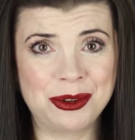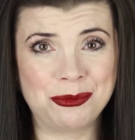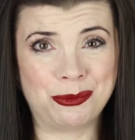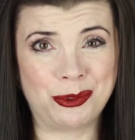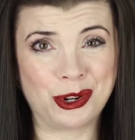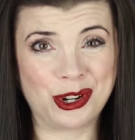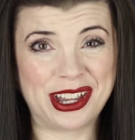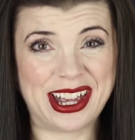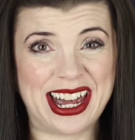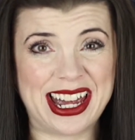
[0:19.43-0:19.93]

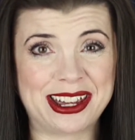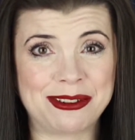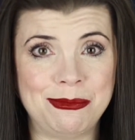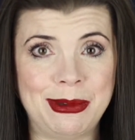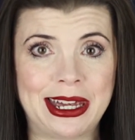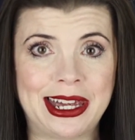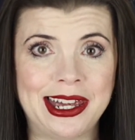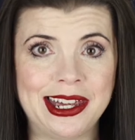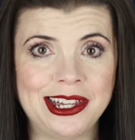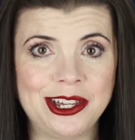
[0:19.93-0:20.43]
more like
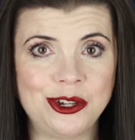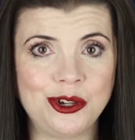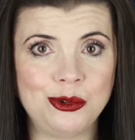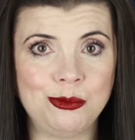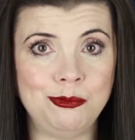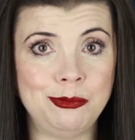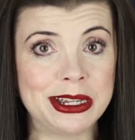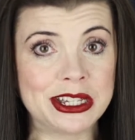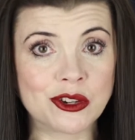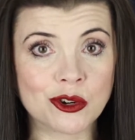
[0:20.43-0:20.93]
making you
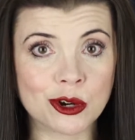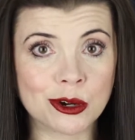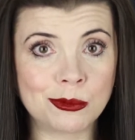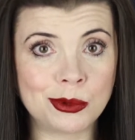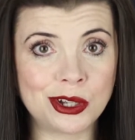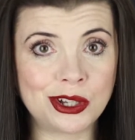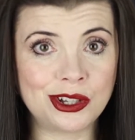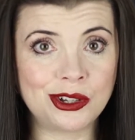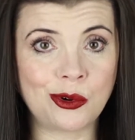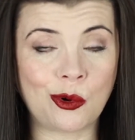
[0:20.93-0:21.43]

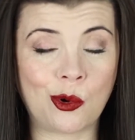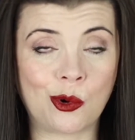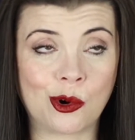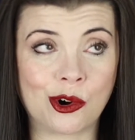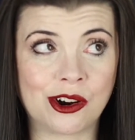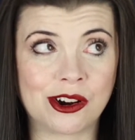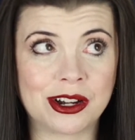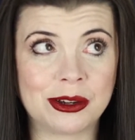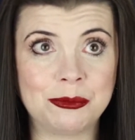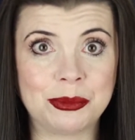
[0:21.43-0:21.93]
miserable
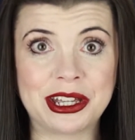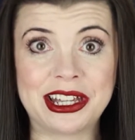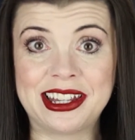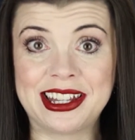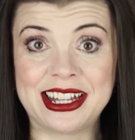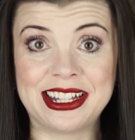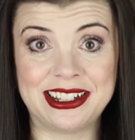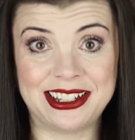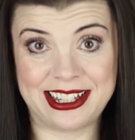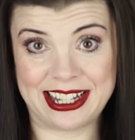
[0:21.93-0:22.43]
or
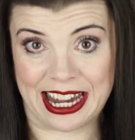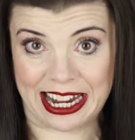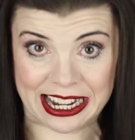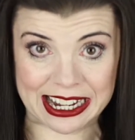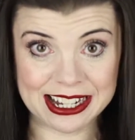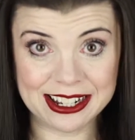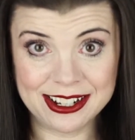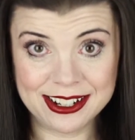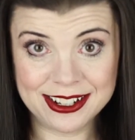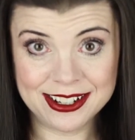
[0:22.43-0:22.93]
completely insane,